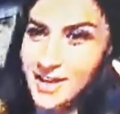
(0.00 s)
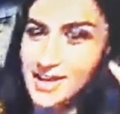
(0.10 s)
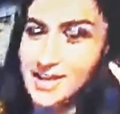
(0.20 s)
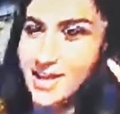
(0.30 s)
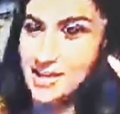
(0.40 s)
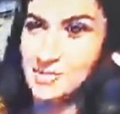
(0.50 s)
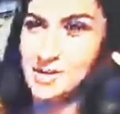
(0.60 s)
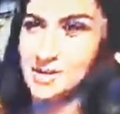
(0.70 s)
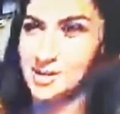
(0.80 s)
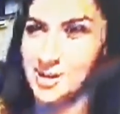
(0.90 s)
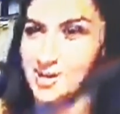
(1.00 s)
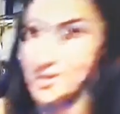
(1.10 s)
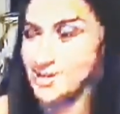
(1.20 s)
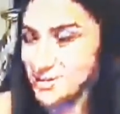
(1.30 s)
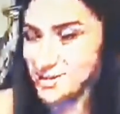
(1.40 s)
for
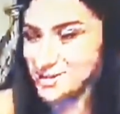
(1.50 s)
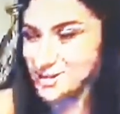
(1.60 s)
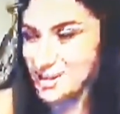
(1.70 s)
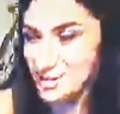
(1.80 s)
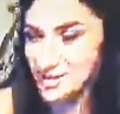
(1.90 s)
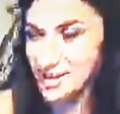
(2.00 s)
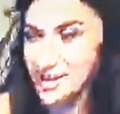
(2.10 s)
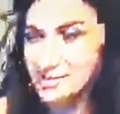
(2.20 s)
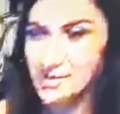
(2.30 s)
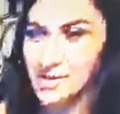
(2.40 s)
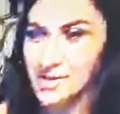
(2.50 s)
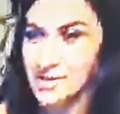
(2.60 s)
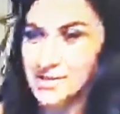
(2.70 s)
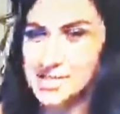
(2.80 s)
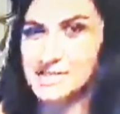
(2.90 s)
how to apply my own
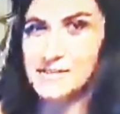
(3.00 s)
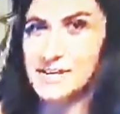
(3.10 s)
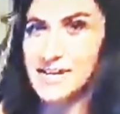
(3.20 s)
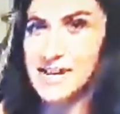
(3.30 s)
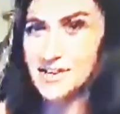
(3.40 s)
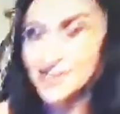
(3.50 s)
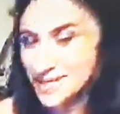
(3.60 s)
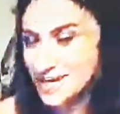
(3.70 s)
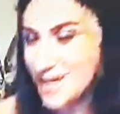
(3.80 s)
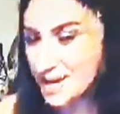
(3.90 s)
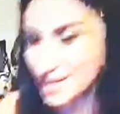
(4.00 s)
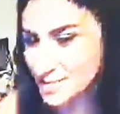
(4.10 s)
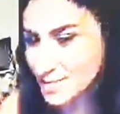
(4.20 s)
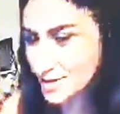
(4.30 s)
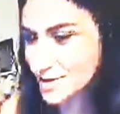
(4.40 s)
code, my own
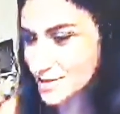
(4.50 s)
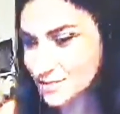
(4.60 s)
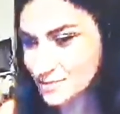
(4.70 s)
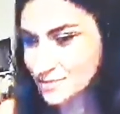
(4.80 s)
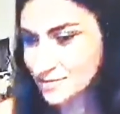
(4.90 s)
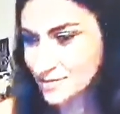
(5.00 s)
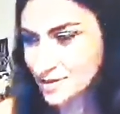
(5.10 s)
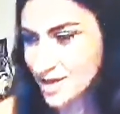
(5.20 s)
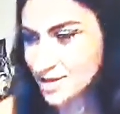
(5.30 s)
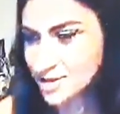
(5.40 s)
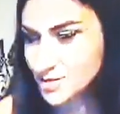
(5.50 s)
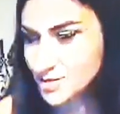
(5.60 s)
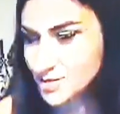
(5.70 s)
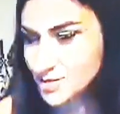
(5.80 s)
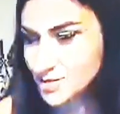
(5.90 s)

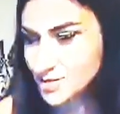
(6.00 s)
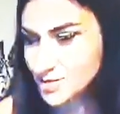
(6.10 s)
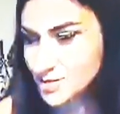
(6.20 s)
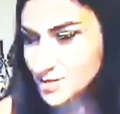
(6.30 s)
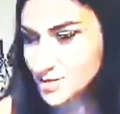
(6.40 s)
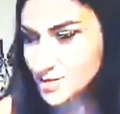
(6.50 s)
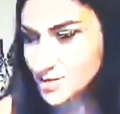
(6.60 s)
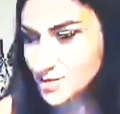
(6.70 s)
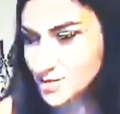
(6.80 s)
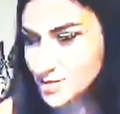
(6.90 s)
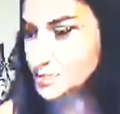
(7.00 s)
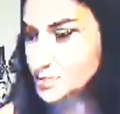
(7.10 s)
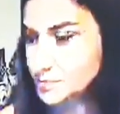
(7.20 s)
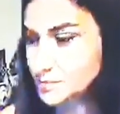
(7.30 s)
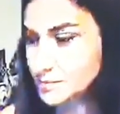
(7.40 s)
trajectory
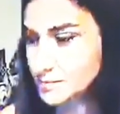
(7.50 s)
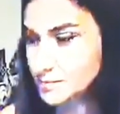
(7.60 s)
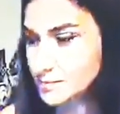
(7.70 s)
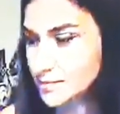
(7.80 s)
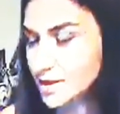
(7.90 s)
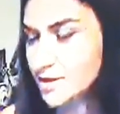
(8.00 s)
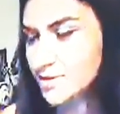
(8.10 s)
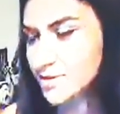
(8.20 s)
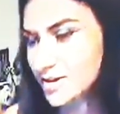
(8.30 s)
and advancement